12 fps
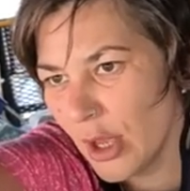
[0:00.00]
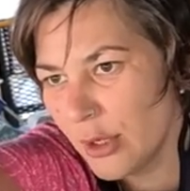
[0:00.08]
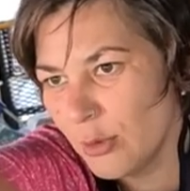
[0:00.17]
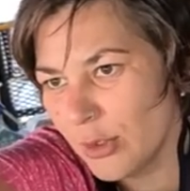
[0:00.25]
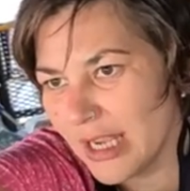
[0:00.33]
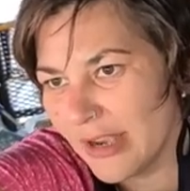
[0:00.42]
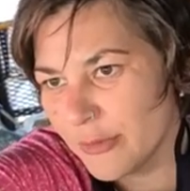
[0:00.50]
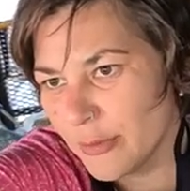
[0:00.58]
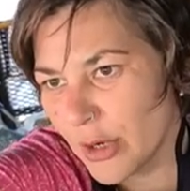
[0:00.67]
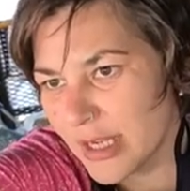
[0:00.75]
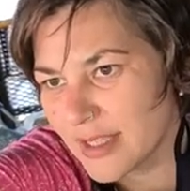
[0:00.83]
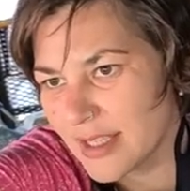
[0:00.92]
only one you
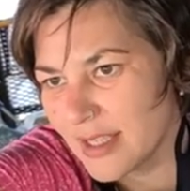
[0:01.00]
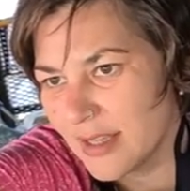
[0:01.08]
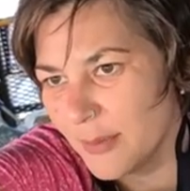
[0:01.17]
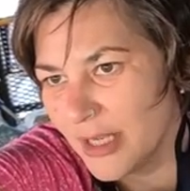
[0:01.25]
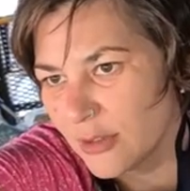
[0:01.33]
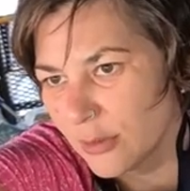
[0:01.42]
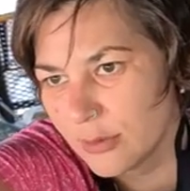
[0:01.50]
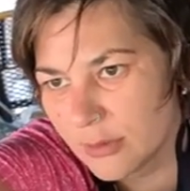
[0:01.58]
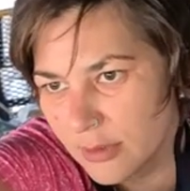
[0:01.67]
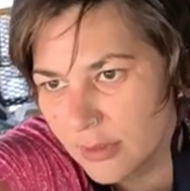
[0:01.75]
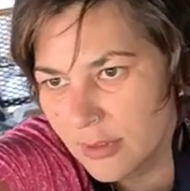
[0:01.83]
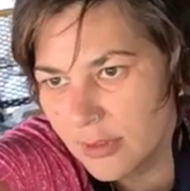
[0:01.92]
haven't pressed that's in the middle.
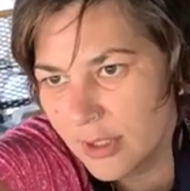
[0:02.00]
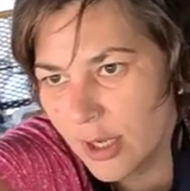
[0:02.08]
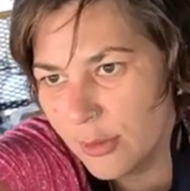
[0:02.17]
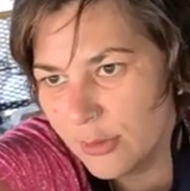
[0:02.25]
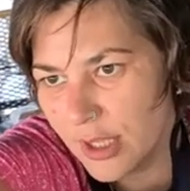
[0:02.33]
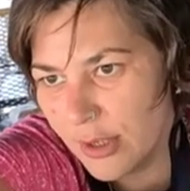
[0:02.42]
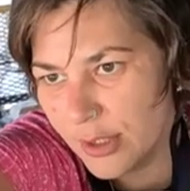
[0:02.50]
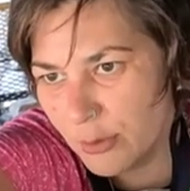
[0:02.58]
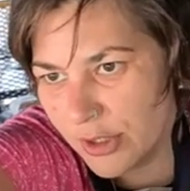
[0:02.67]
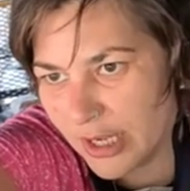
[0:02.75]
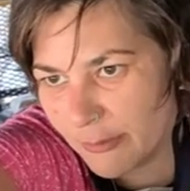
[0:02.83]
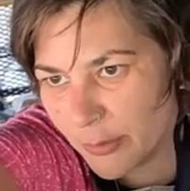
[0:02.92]
No, the only
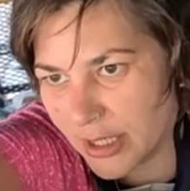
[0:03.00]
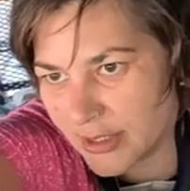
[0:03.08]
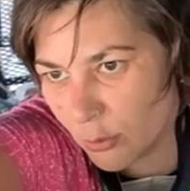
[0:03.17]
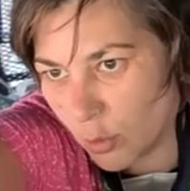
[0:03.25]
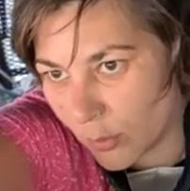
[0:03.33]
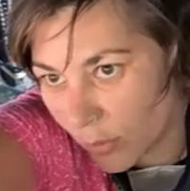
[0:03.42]
one you haven't pressed.